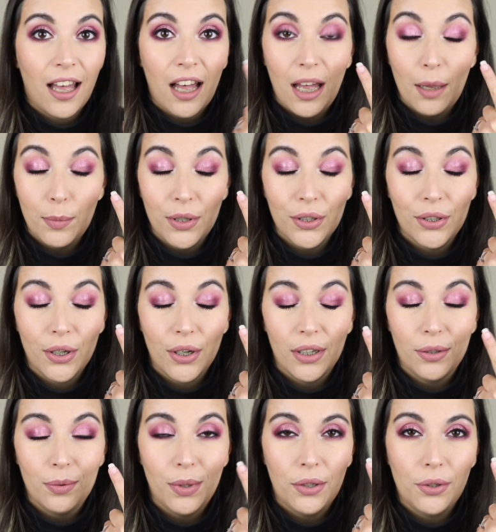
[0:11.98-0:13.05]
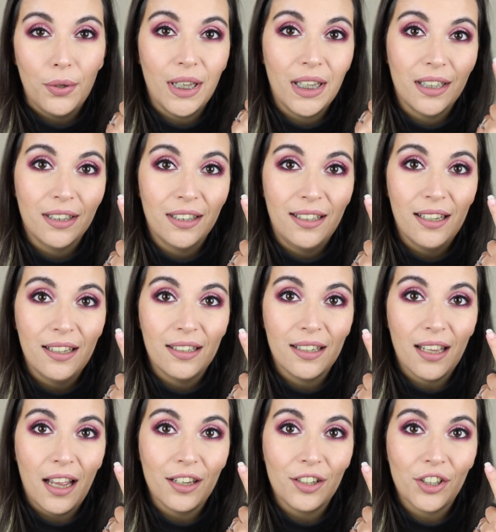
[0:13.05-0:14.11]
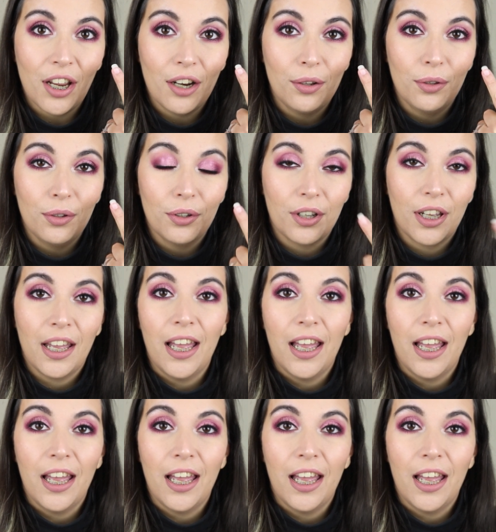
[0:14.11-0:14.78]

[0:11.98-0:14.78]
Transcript: I'm also going to be doing this eyeshadow look